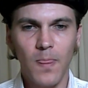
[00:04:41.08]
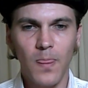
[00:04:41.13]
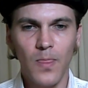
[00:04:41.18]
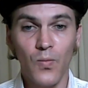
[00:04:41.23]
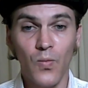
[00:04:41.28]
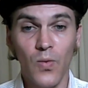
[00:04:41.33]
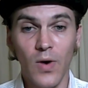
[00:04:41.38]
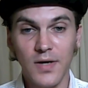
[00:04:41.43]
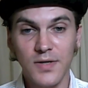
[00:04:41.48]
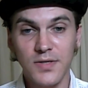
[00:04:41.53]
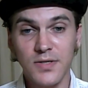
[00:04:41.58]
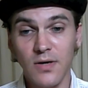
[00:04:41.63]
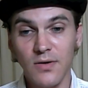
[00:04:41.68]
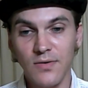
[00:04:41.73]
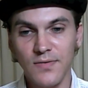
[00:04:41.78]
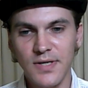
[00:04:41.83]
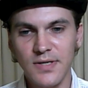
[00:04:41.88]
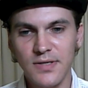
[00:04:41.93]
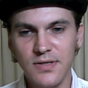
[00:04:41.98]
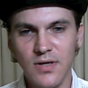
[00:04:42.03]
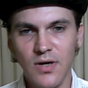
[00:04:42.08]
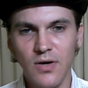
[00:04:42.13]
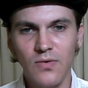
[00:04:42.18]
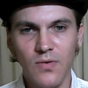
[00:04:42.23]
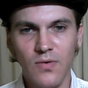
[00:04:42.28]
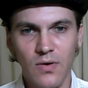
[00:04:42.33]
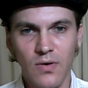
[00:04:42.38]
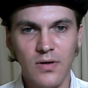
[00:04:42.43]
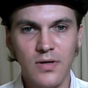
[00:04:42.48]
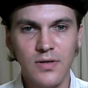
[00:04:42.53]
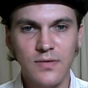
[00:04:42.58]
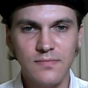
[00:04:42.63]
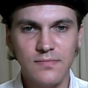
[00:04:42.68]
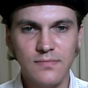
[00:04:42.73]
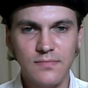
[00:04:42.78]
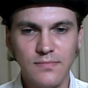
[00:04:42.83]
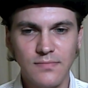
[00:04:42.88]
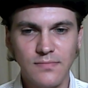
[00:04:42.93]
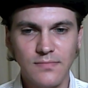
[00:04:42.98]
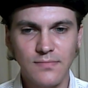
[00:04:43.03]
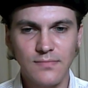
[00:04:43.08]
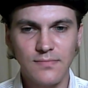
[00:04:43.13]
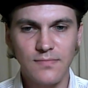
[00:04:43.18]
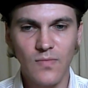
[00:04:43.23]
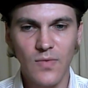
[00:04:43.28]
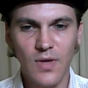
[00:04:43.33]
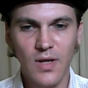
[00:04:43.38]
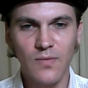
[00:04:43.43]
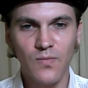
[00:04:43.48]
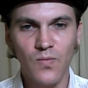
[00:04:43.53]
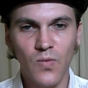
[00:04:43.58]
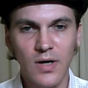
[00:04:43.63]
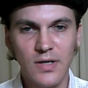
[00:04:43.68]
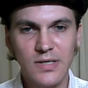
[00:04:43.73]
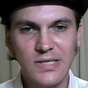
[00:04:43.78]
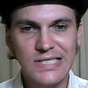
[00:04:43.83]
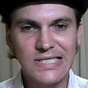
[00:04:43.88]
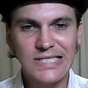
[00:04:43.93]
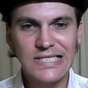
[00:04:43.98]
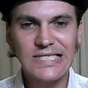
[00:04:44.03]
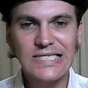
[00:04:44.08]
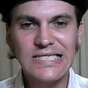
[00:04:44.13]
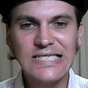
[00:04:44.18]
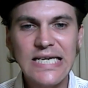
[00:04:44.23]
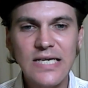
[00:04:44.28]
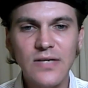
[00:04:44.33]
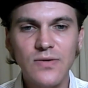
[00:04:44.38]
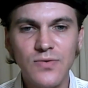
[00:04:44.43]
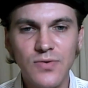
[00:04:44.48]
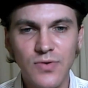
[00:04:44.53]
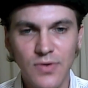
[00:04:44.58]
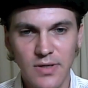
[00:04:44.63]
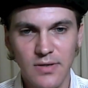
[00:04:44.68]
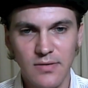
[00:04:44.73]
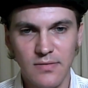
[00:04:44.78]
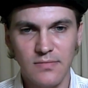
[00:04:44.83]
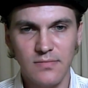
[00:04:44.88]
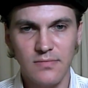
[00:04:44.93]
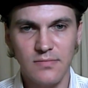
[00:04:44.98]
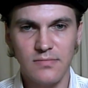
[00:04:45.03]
watch all this go on and watch children